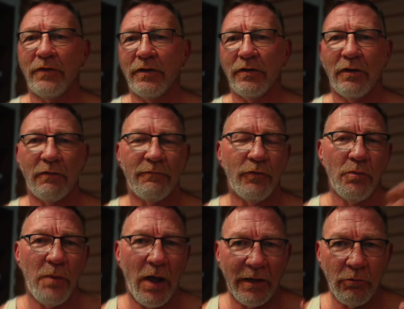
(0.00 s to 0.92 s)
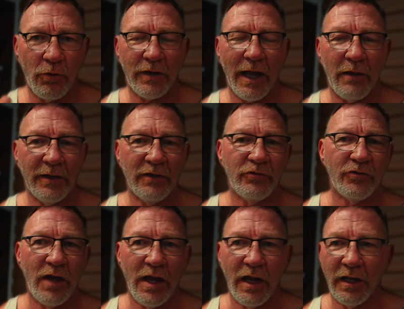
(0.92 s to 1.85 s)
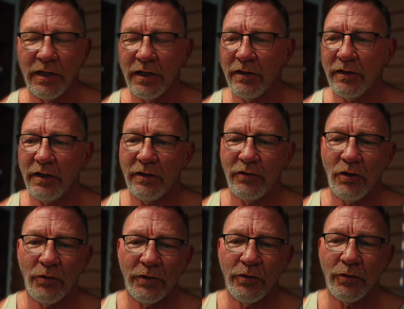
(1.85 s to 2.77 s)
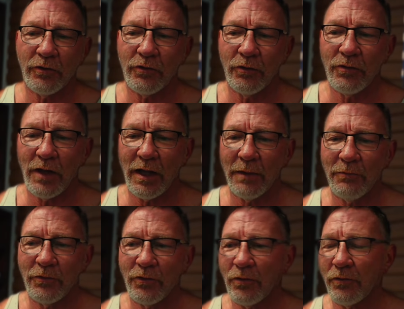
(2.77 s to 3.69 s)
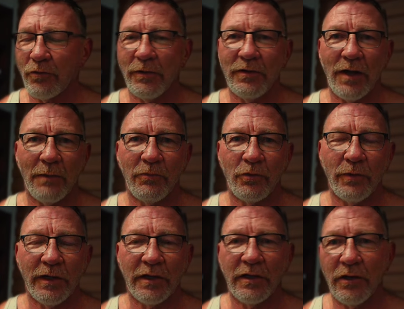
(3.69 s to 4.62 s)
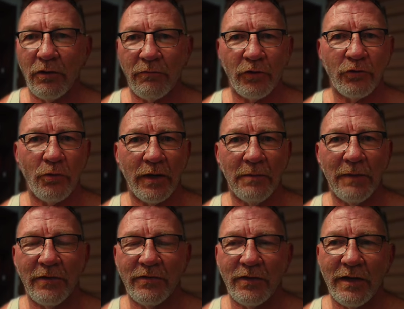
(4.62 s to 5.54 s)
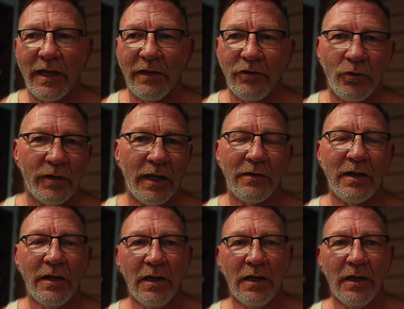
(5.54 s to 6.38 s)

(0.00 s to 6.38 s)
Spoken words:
And a full body workout each day, and you only do it two times or three times a week, you know, for 20 minutes a day, and you'll get